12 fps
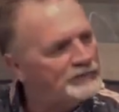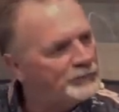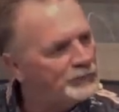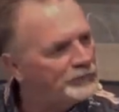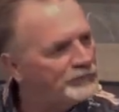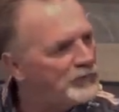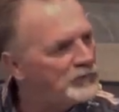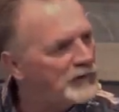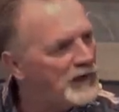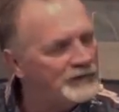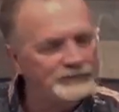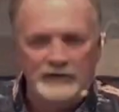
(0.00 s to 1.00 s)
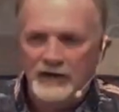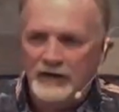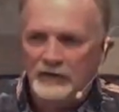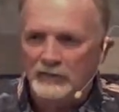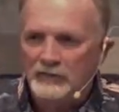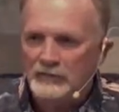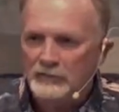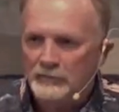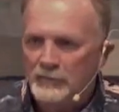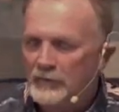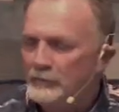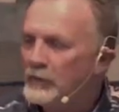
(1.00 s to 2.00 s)
to provoke God to anger
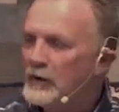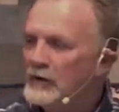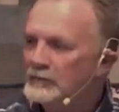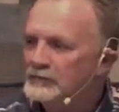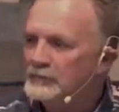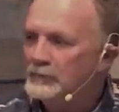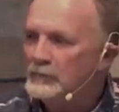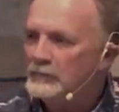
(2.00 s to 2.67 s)
possible.